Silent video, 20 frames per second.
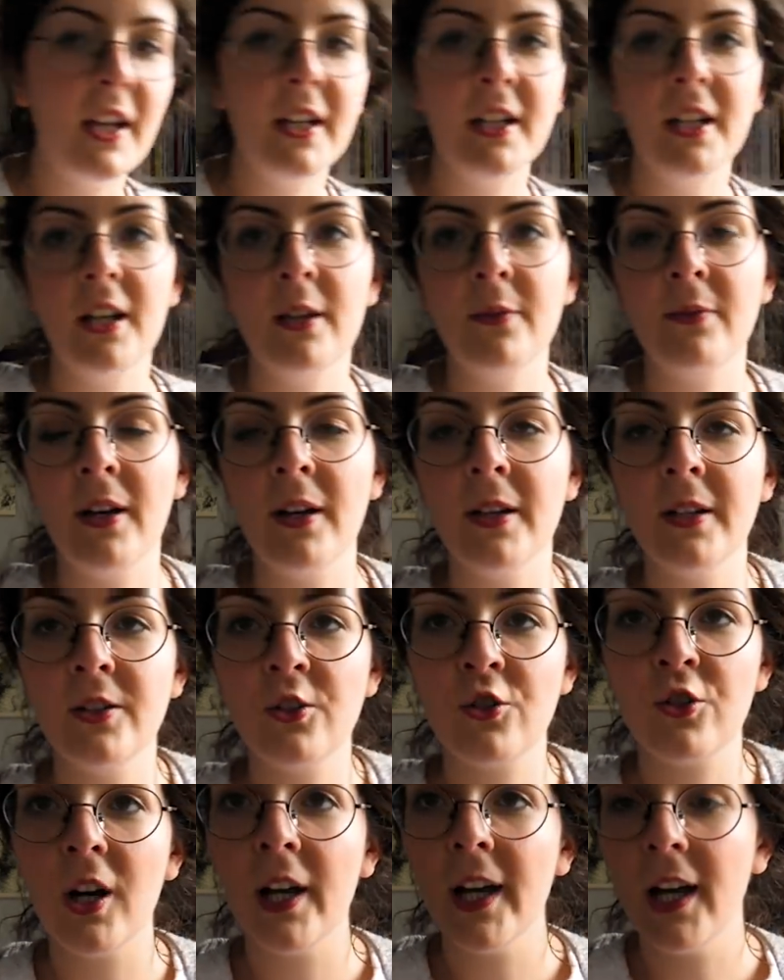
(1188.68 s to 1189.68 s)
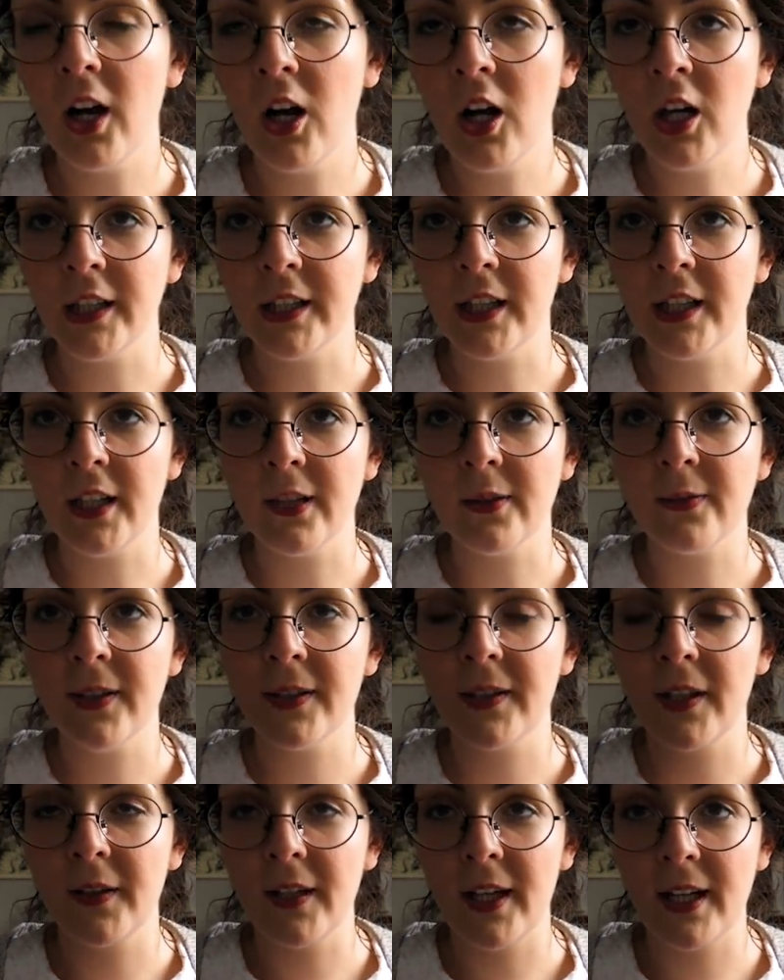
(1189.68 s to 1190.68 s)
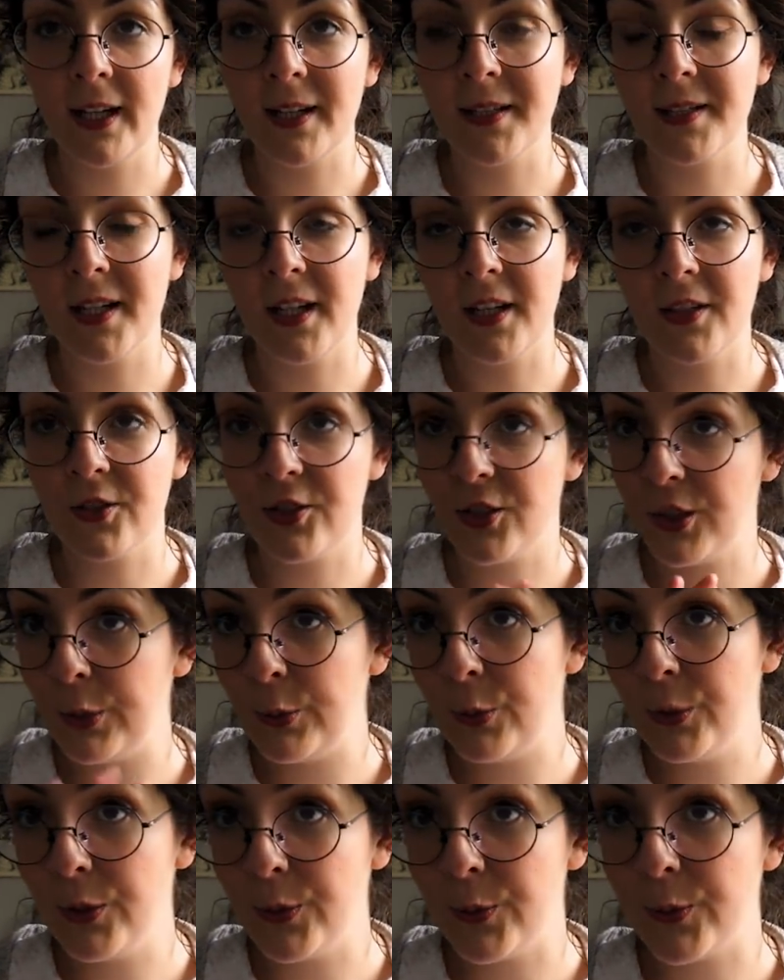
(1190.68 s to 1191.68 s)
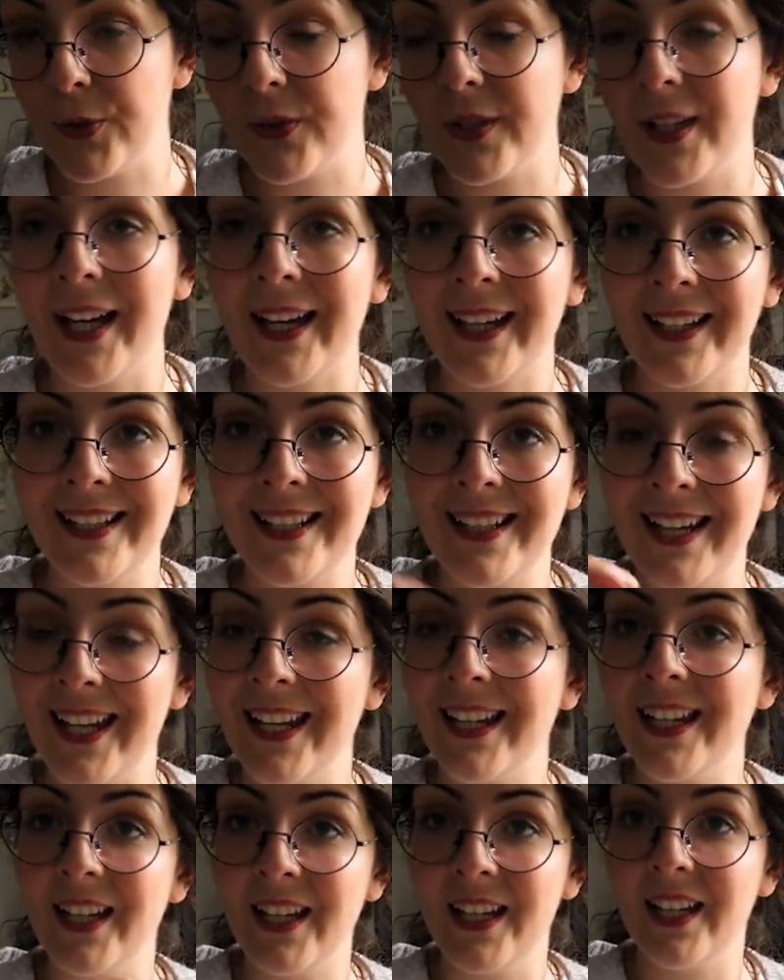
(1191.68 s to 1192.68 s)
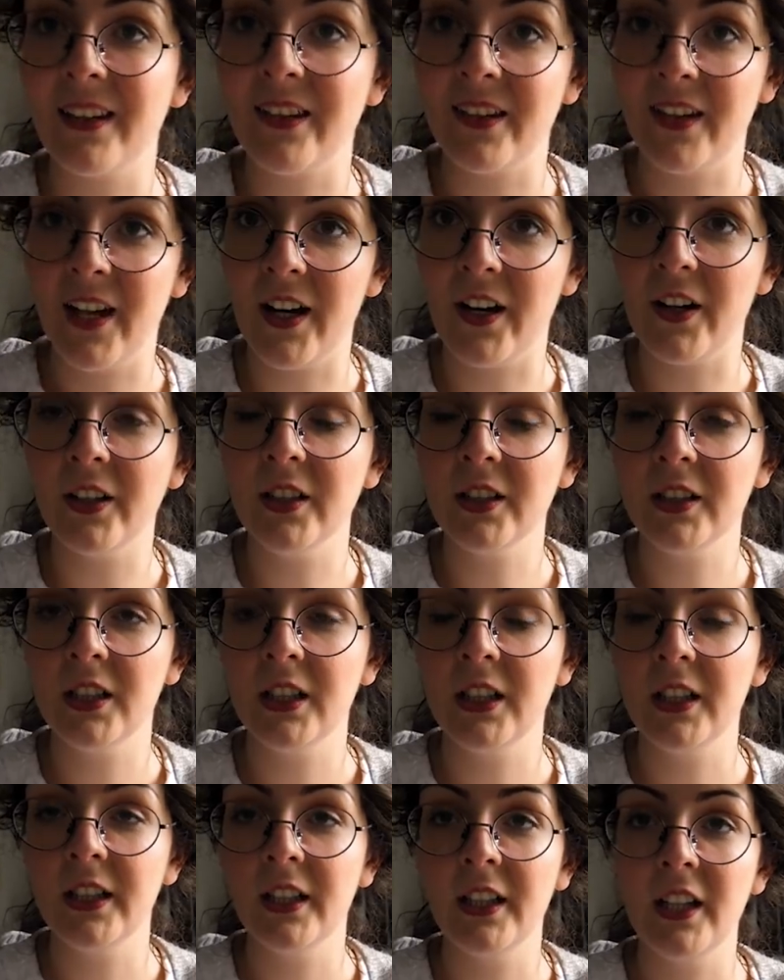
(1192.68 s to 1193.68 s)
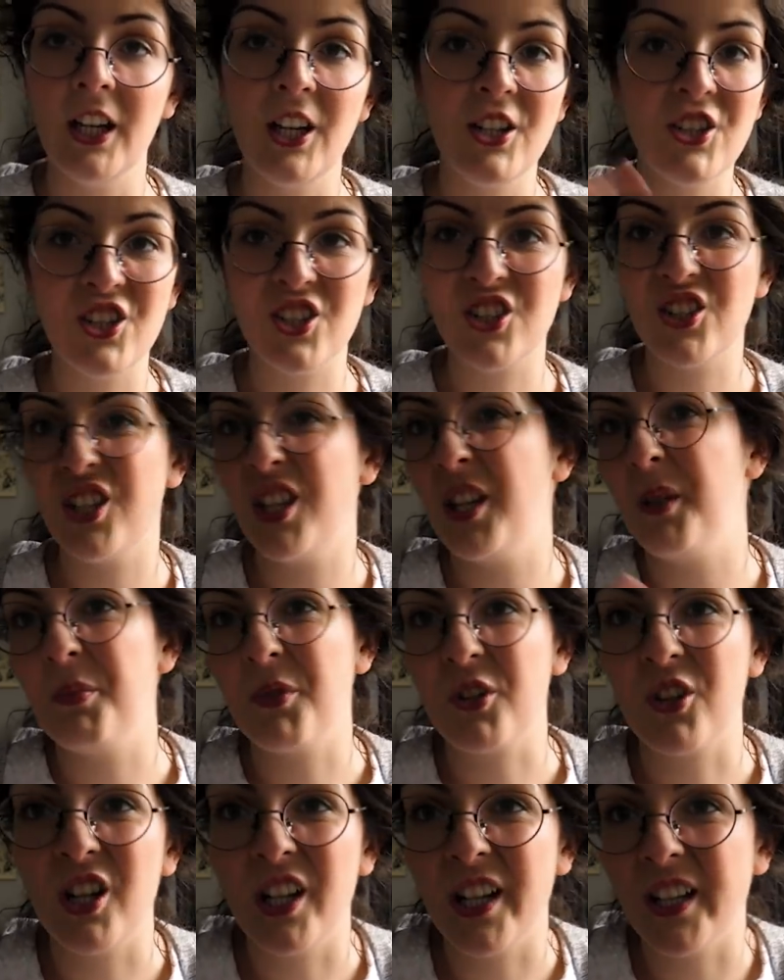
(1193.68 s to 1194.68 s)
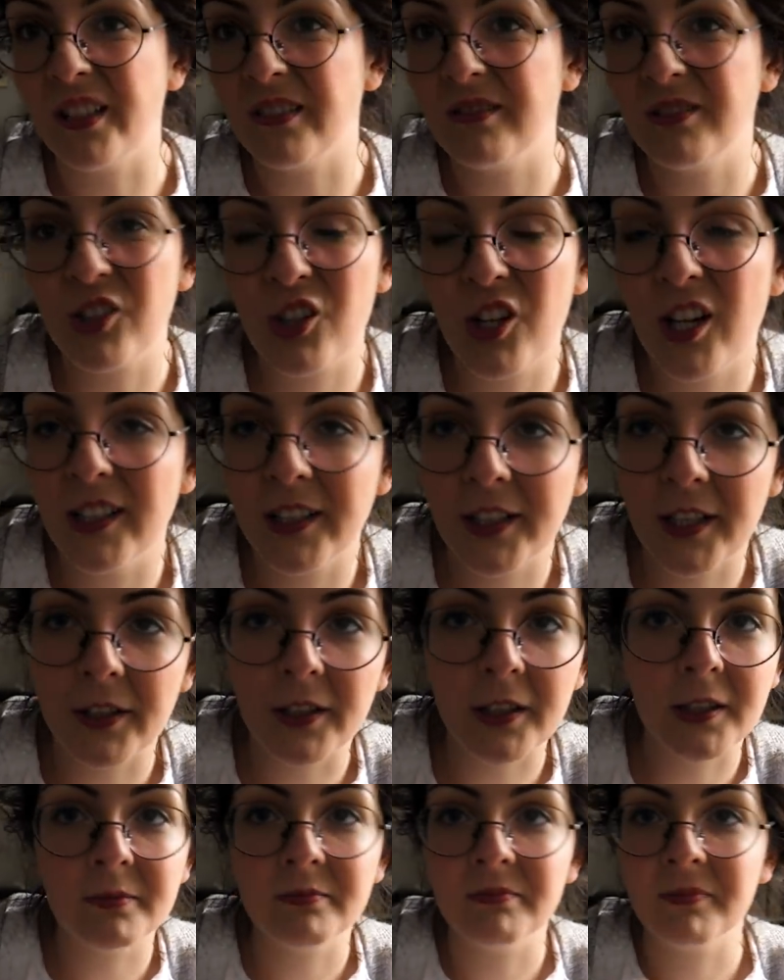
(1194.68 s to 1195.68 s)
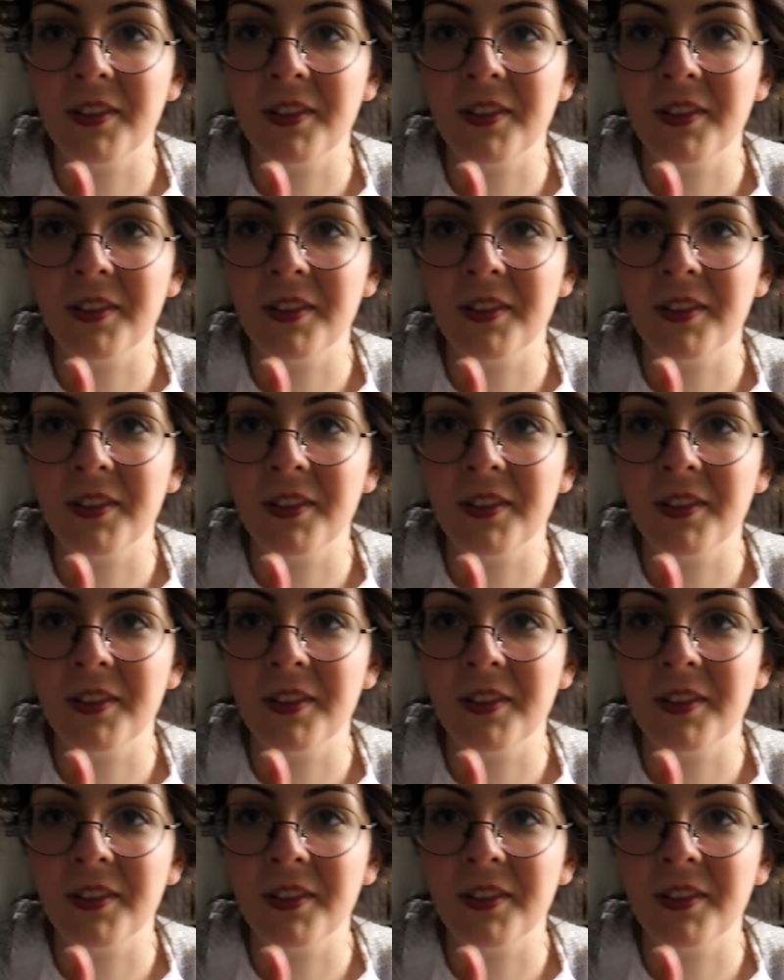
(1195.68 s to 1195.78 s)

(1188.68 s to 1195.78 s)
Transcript: then if I try it on and I find that the elastic is too loose, I can take it in there and just keep trying, trial and error.